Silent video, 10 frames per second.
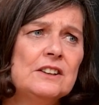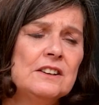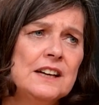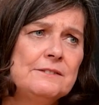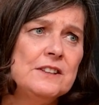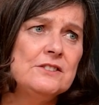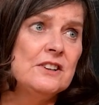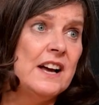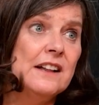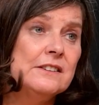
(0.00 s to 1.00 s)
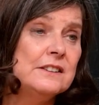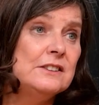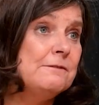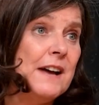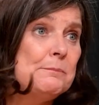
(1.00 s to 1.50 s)
your life is your health and
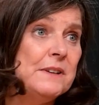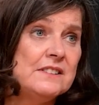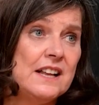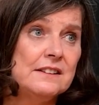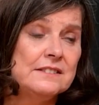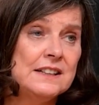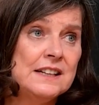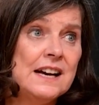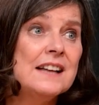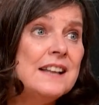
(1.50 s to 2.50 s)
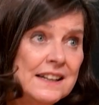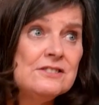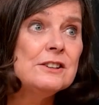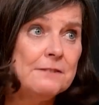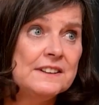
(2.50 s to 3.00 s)
your family's health. And then
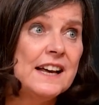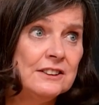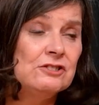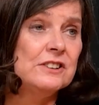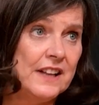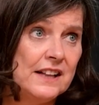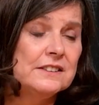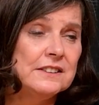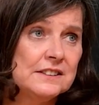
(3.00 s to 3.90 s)
it's your financial health.